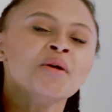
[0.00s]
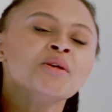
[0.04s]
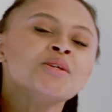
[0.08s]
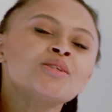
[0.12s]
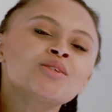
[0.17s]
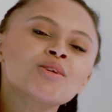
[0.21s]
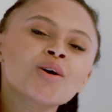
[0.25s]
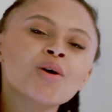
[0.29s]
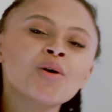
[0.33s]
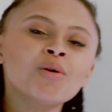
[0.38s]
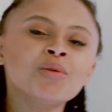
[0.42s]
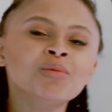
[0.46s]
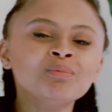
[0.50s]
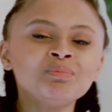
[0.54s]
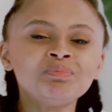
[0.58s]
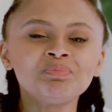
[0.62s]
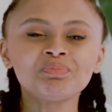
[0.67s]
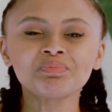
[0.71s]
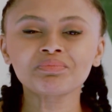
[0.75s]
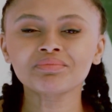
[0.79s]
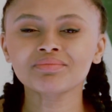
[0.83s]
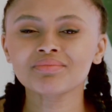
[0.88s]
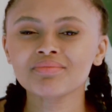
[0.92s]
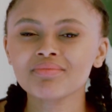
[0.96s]
So
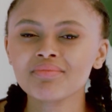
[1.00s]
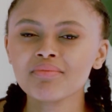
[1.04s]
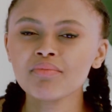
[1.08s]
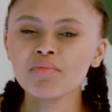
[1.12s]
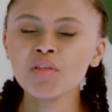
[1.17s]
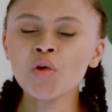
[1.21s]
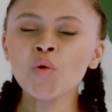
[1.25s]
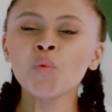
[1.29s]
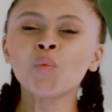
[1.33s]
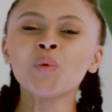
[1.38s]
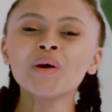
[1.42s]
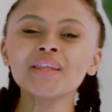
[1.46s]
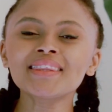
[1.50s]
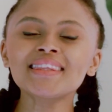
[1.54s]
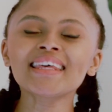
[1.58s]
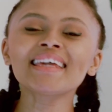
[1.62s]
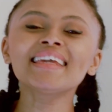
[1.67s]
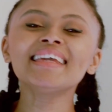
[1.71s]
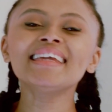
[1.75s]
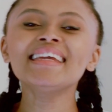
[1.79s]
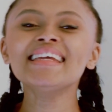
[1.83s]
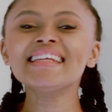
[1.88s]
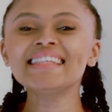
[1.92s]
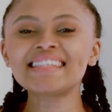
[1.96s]
with
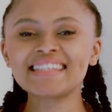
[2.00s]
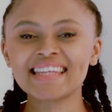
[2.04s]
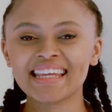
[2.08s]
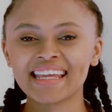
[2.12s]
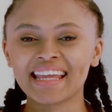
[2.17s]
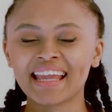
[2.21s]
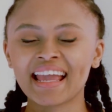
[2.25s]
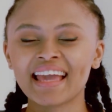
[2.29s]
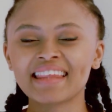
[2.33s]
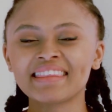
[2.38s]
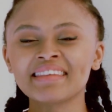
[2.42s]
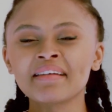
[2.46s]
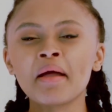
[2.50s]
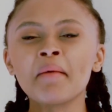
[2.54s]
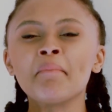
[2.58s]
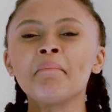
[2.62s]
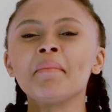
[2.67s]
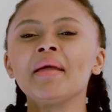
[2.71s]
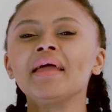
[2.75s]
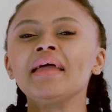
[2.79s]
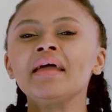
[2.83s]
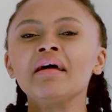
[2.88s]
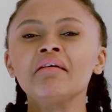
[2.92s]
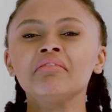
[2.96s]
the eating, I think I
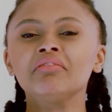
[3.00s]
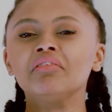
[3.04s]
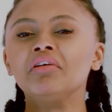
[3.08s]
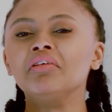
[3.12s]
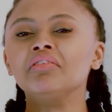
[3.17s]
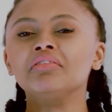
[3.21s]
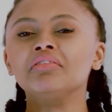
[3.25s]
may have